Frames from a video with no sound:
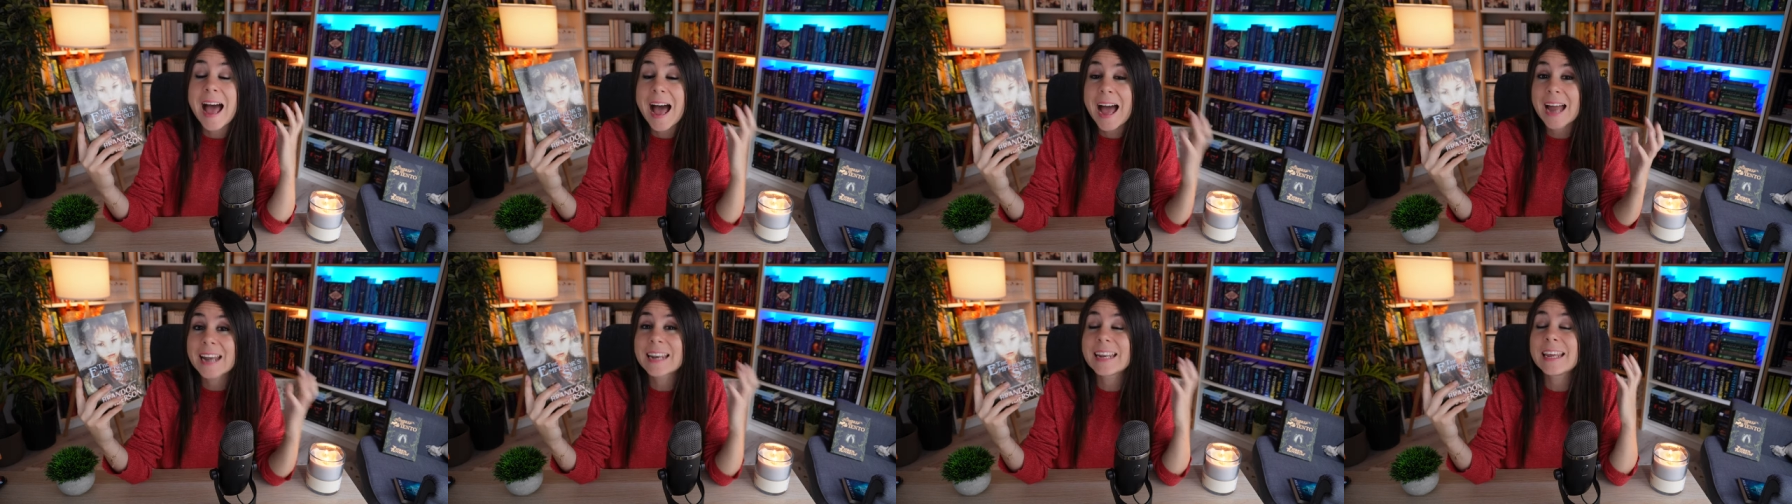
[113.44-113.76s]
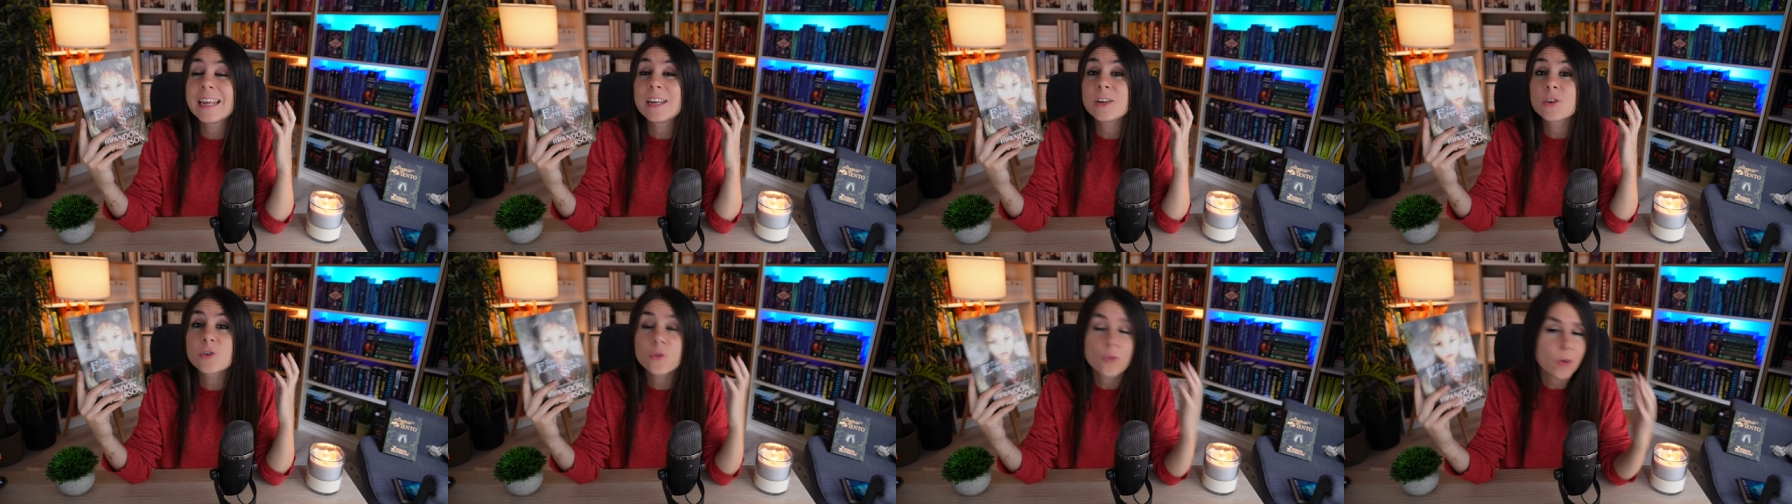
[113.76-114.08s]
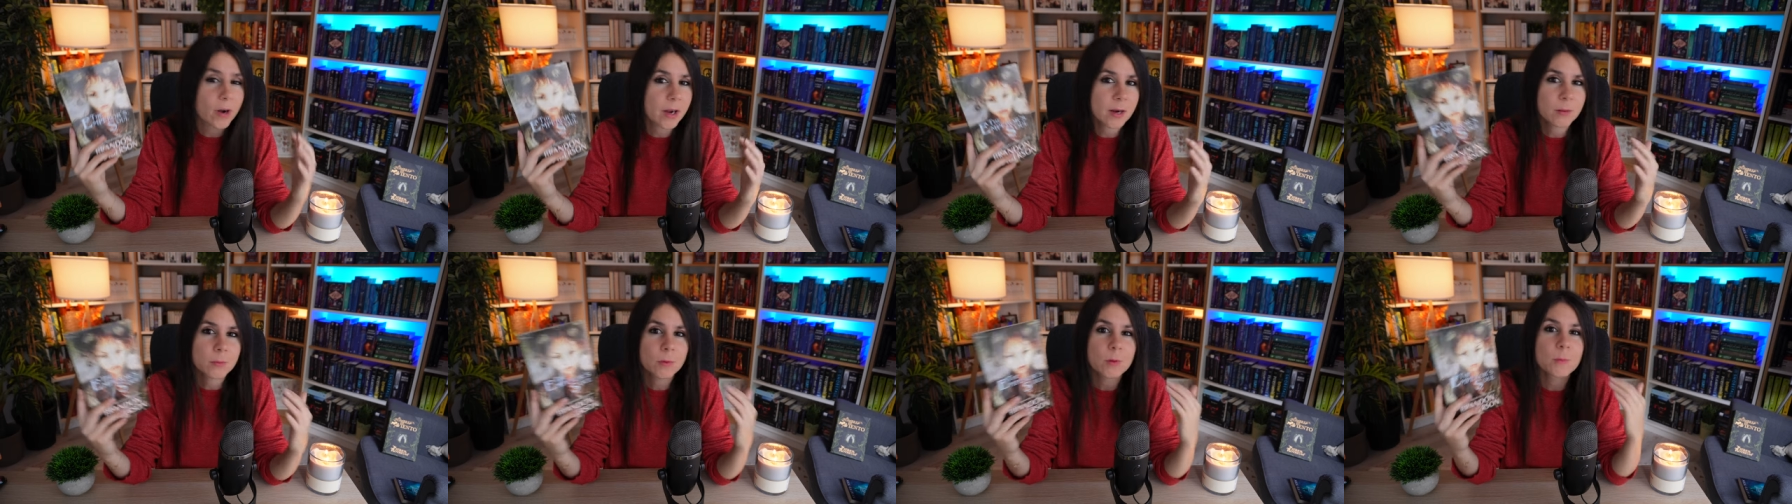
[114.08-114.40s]
an
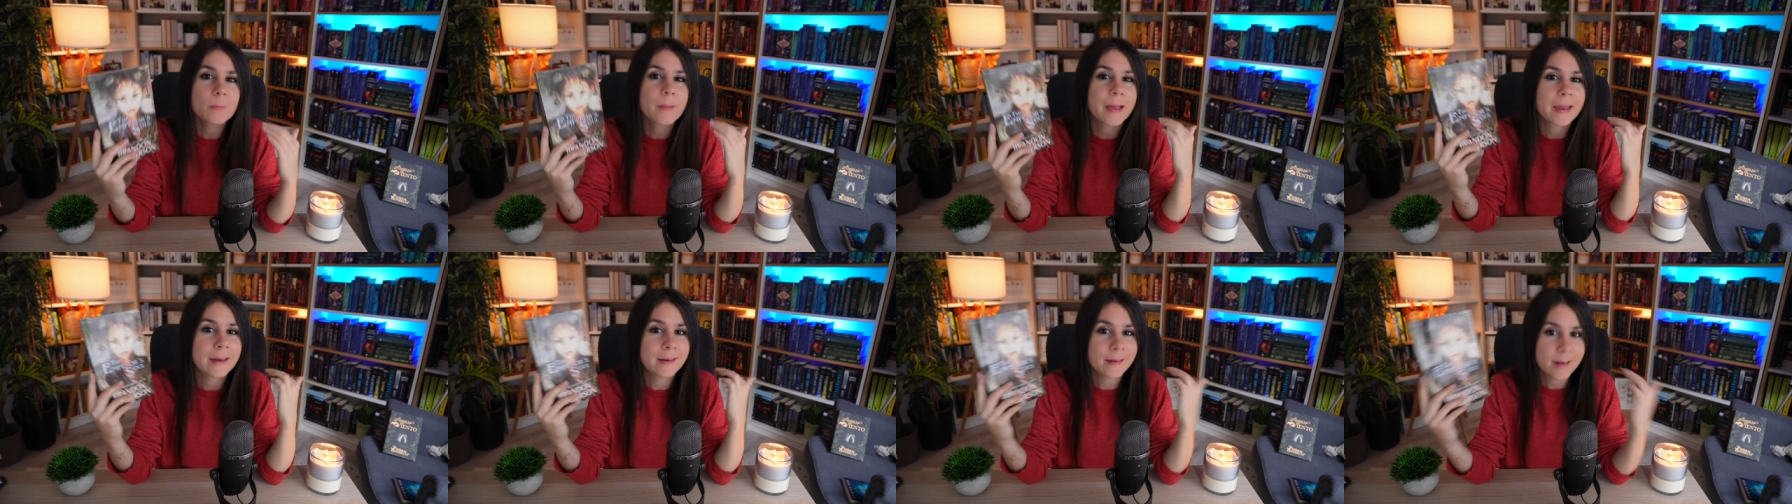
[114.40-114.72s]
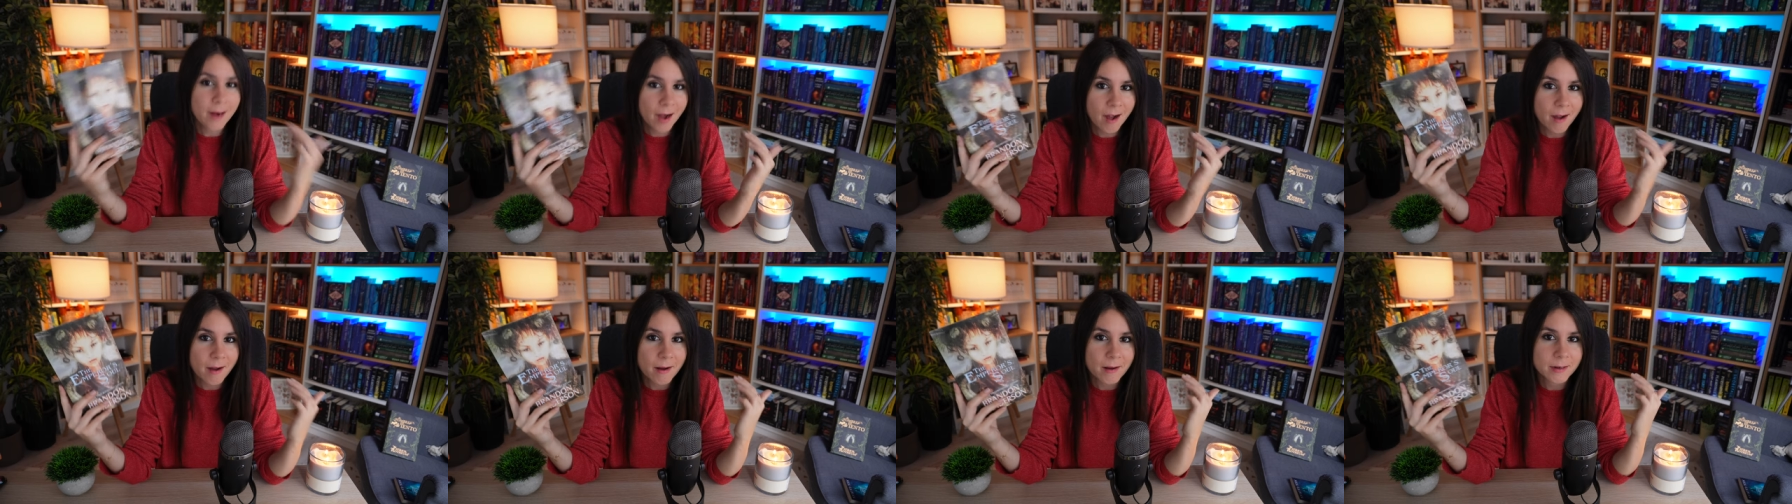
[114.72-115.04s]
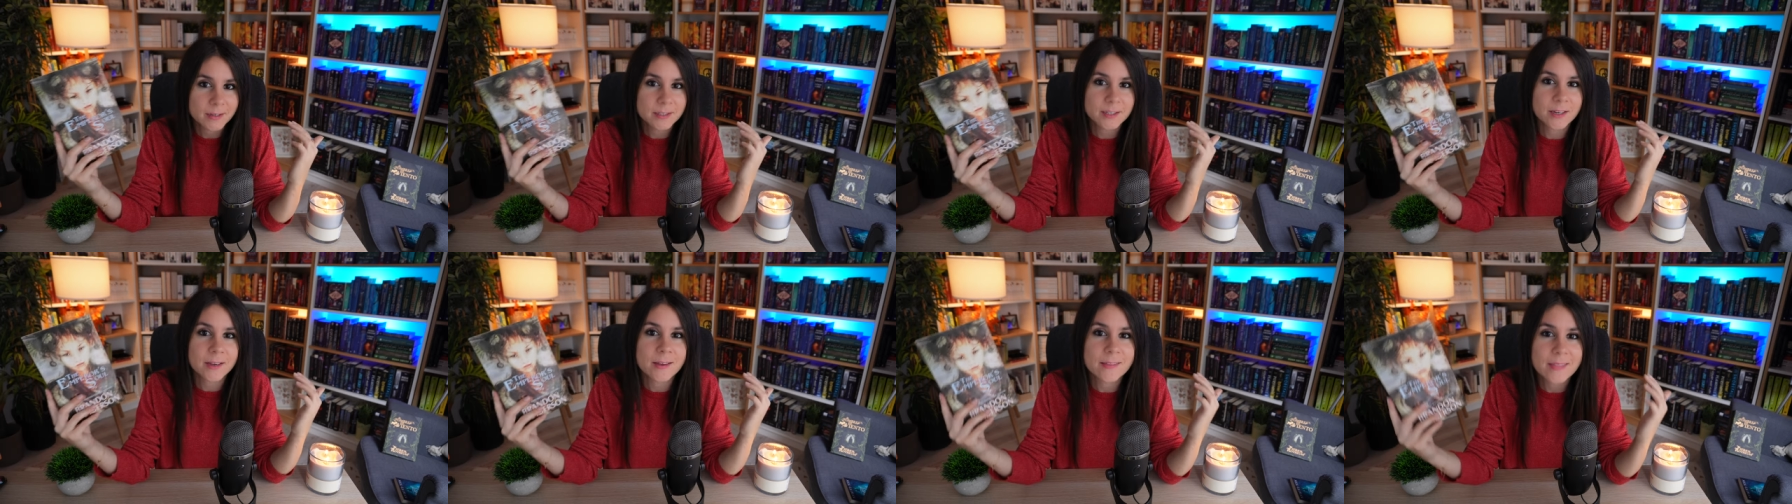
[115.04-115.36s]
incredible main
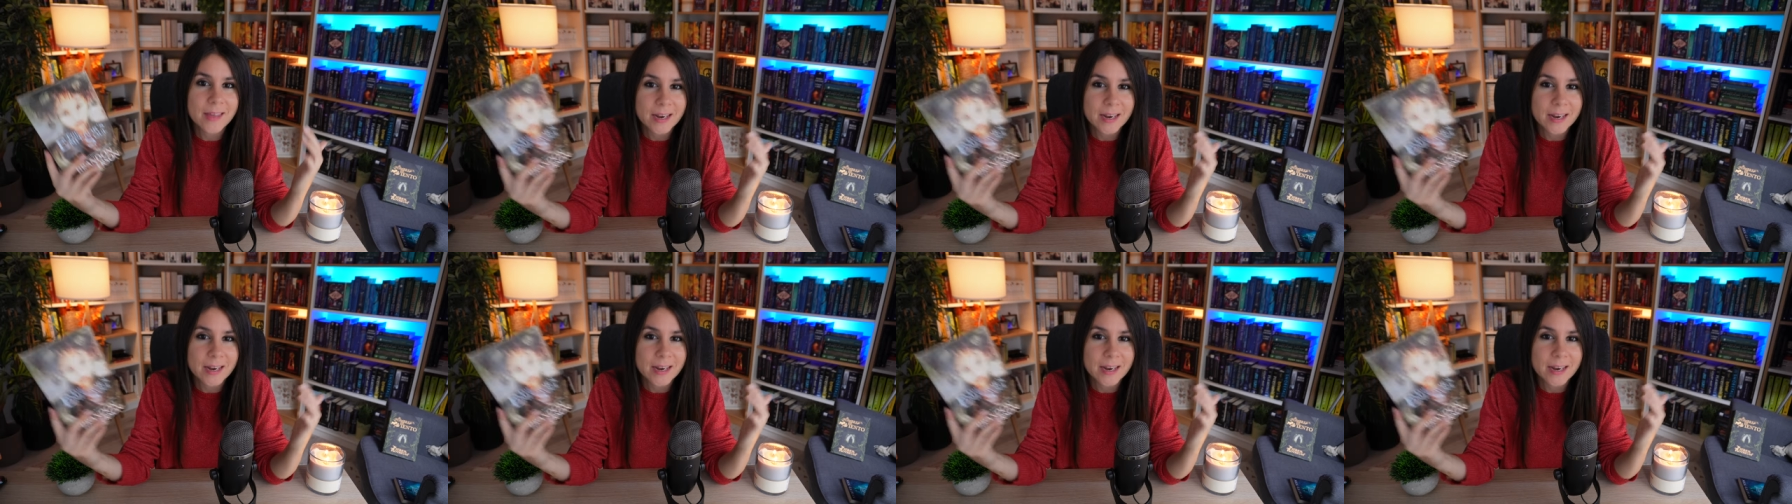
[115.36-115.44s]
character,